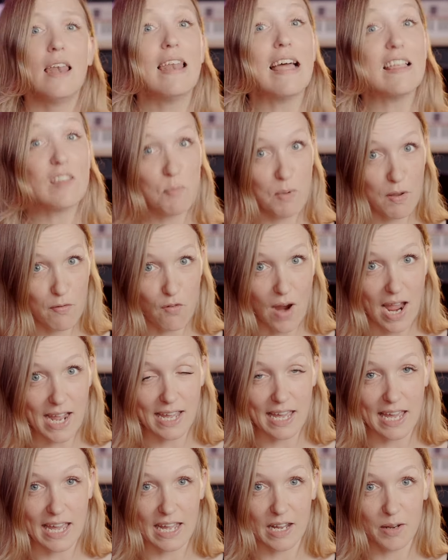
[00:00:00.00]
Let's be
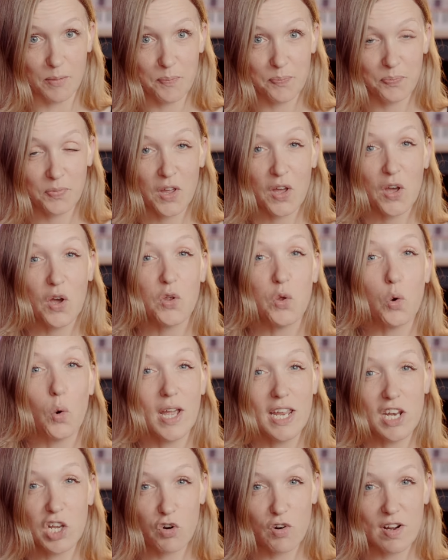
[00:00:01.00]
frank here.
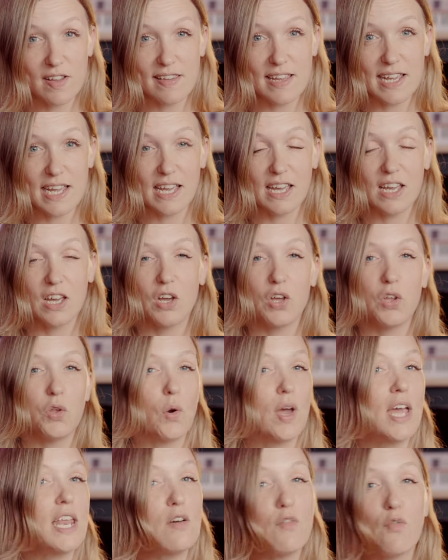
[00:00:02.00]
Your inner critic,
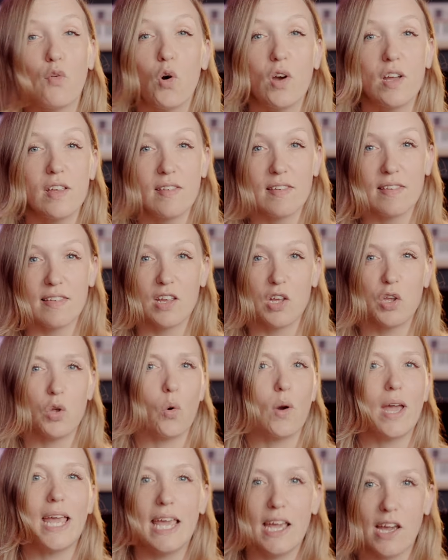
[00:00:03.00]
your inner voice,
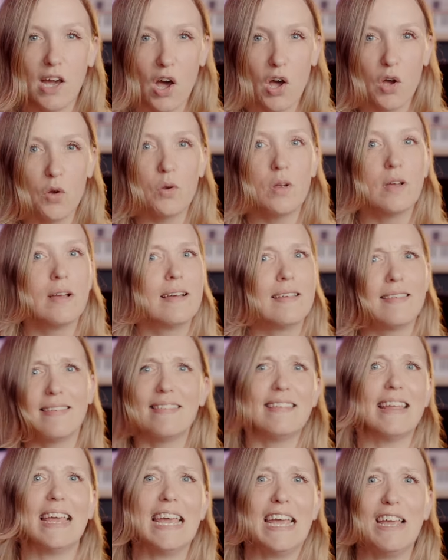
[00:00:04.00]
your ego,
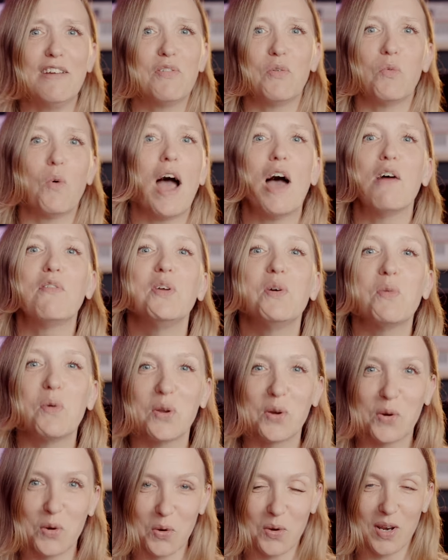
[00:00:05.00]
Steve, whatever you
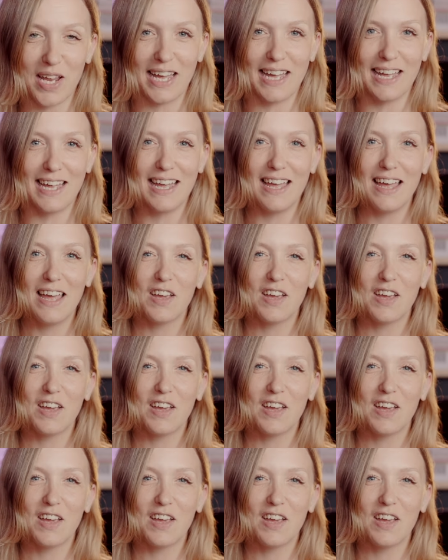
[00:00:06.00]
want to call it,